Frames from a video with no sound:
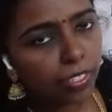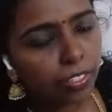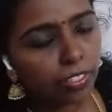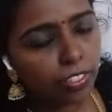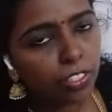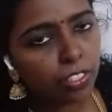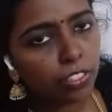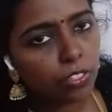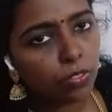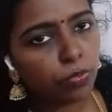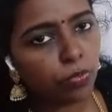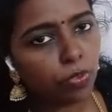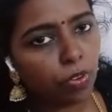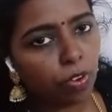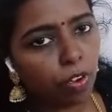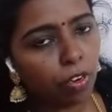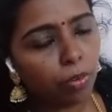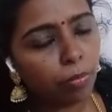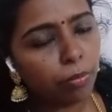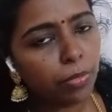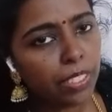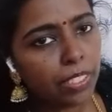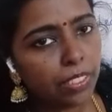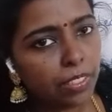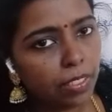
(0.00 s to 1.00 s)
is formed
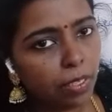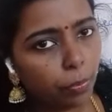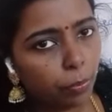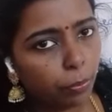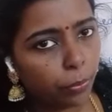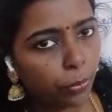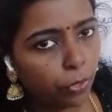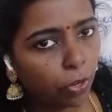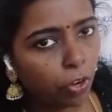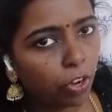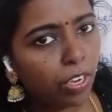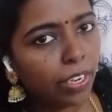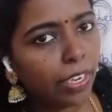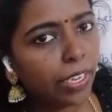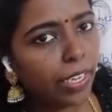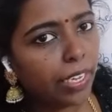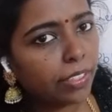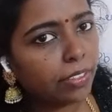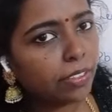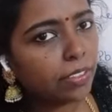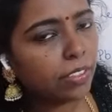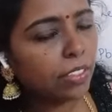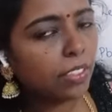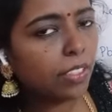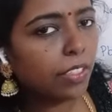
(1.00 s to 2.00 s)
as a
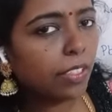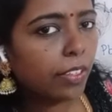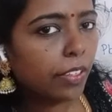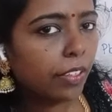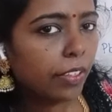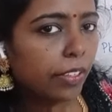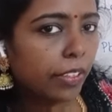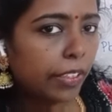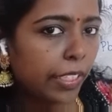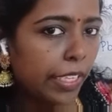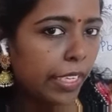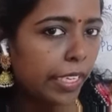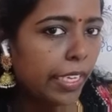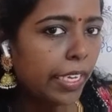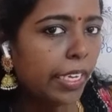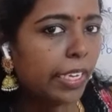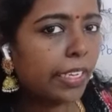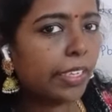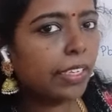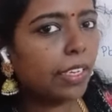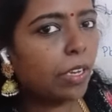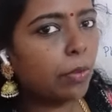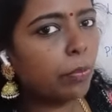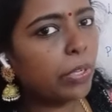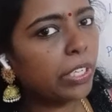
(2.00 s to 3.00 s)
product, their
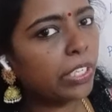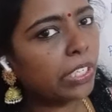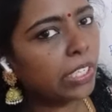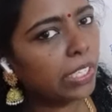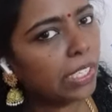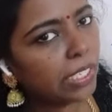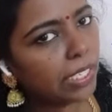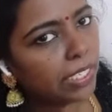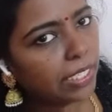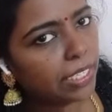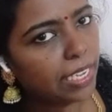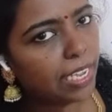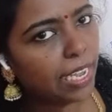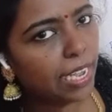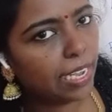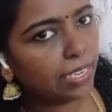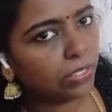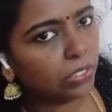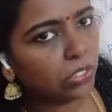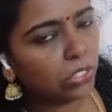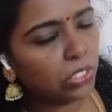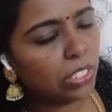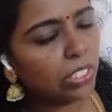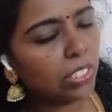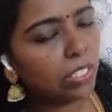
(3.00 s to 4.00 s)
chemical
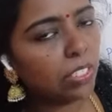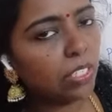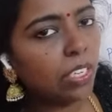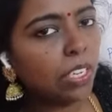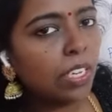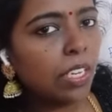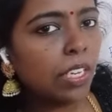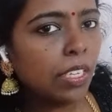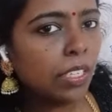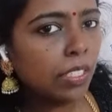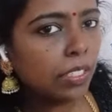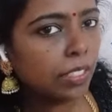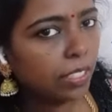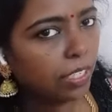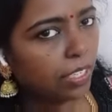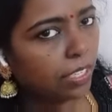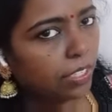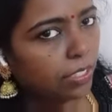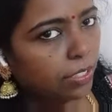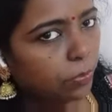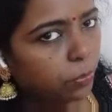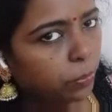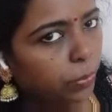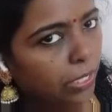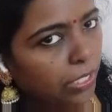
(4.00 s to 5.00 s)
reaction takes
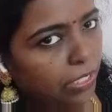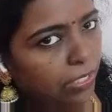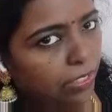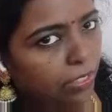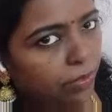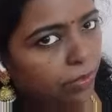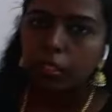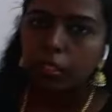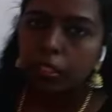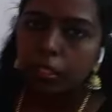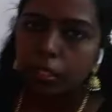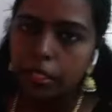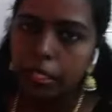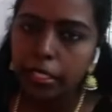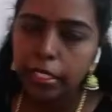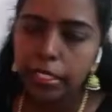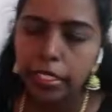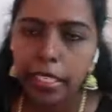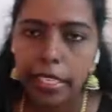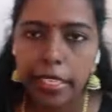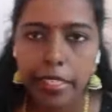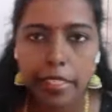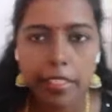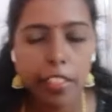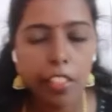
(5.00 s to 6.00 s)
place. Then
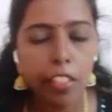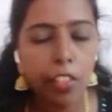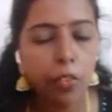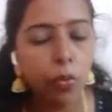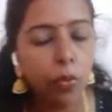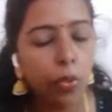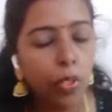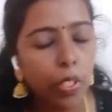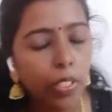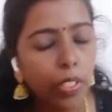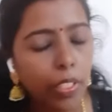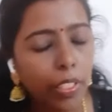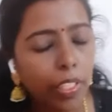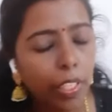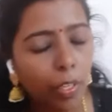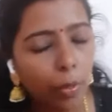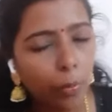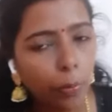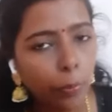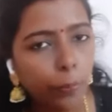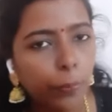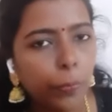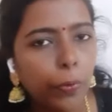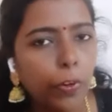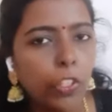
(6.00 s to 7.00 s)
another one
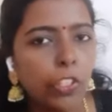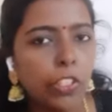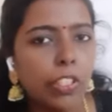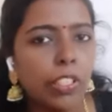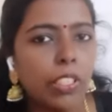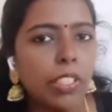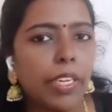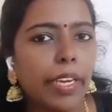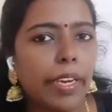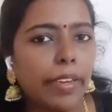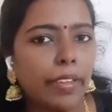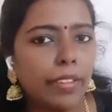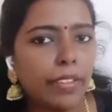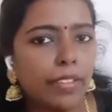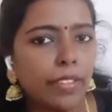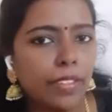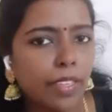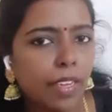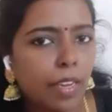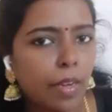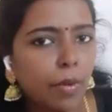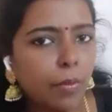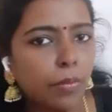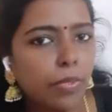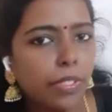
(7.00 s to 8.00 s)
important
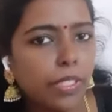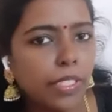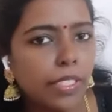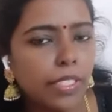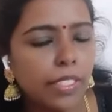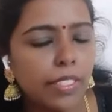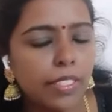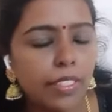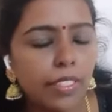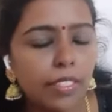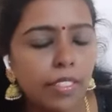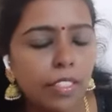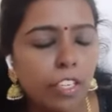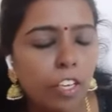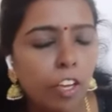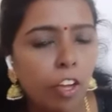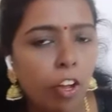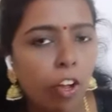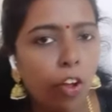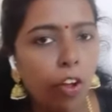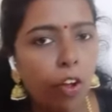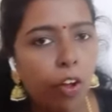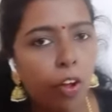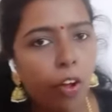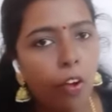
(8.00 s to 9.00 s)
example is,
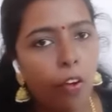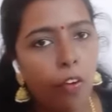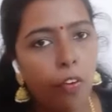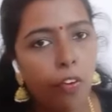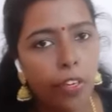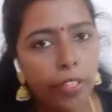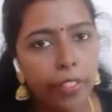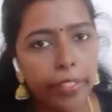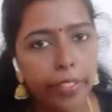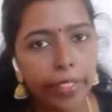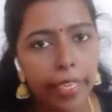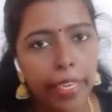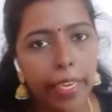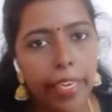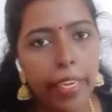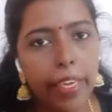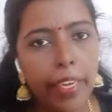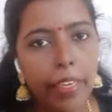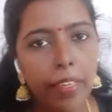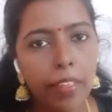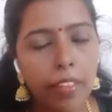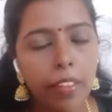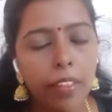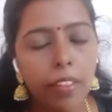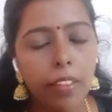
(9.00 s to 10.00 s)

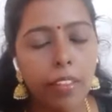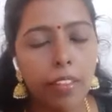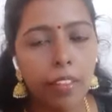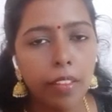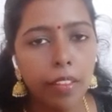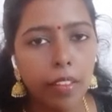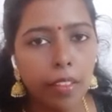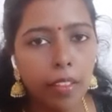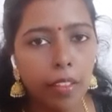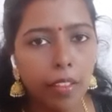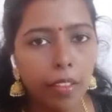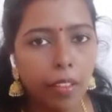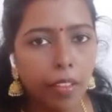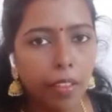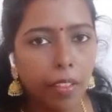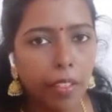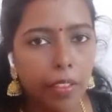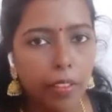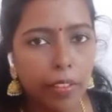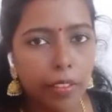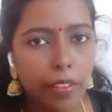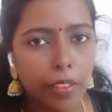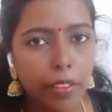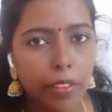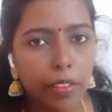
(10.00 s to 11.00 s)
take a
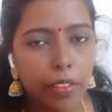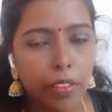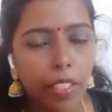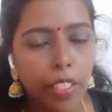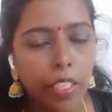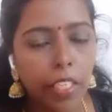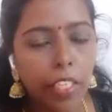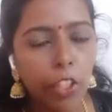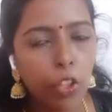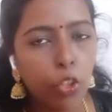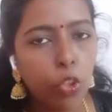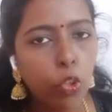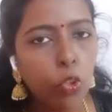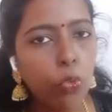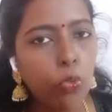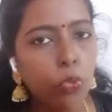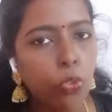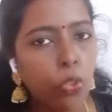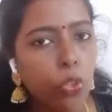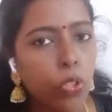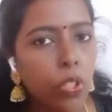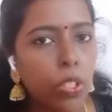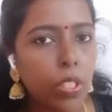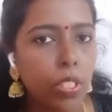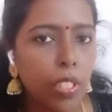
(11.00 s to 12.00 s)
3 to
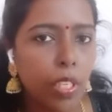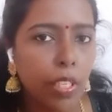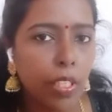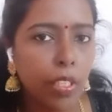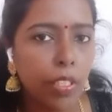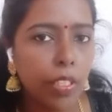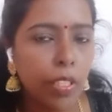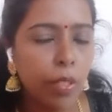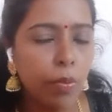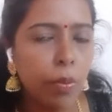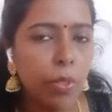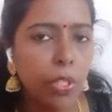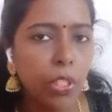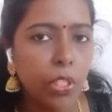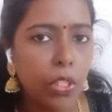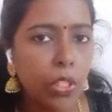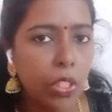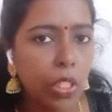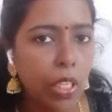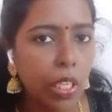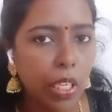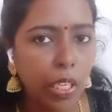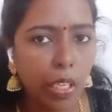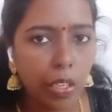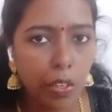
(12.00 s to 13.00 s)
4 centimeter
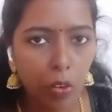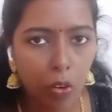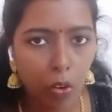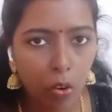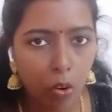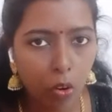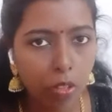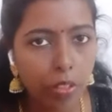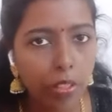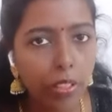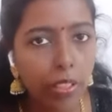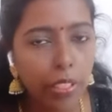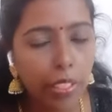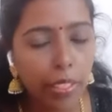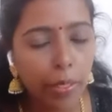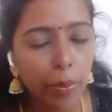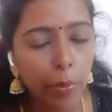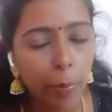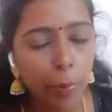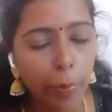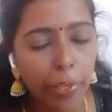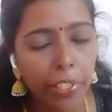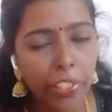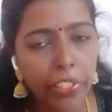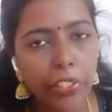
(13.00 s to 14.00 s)
long
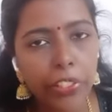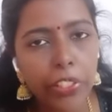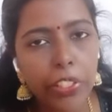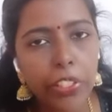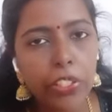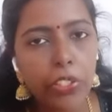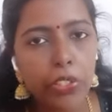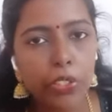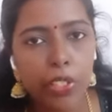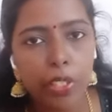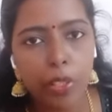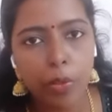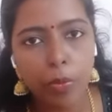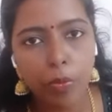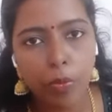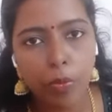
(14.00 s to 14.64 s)
magnesium